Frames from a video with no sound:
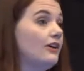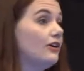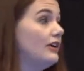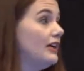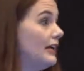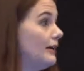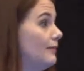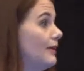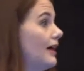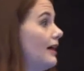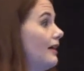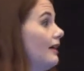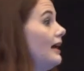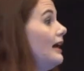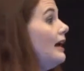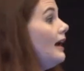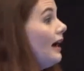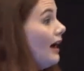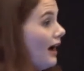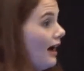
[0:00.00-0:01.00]
your email
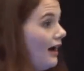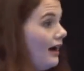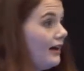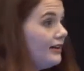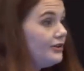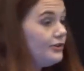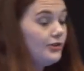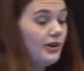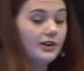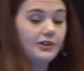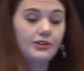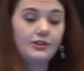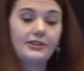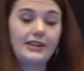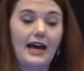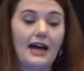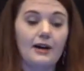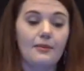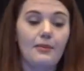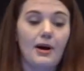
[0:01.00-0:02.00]
structured
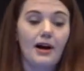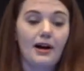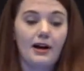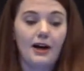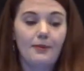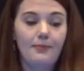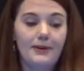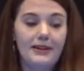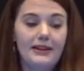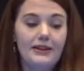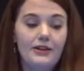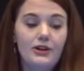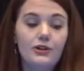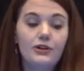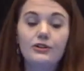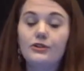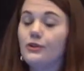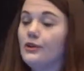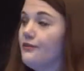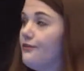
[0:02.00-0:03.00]
data markup, and you
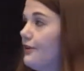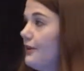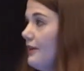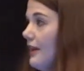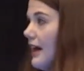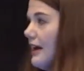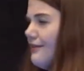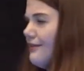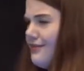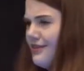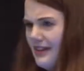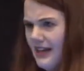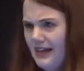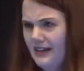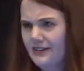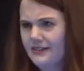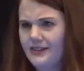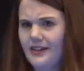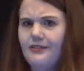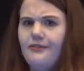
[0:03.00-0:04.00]
can do it for a lot of
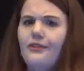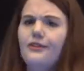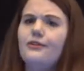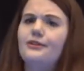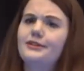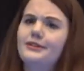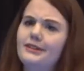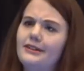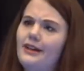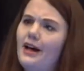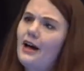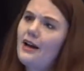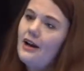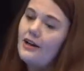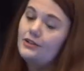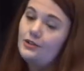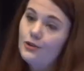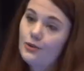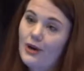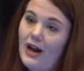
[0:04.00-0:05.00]
things. They focus a lot
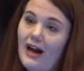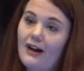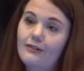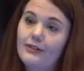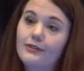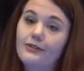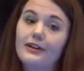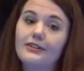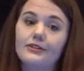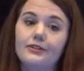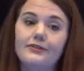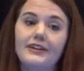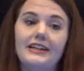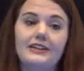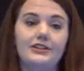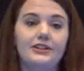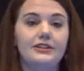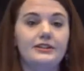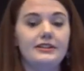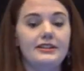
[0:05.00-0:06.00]
on travel
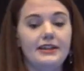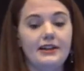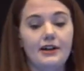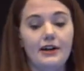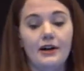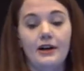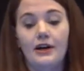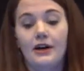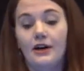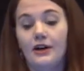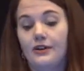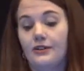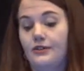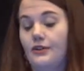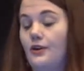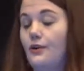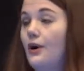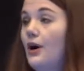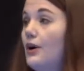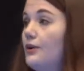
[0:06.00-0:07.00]
reservations here,
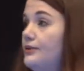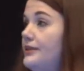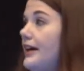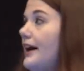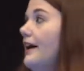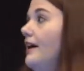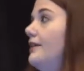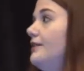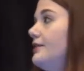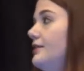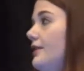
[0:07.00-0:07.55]
so hotels,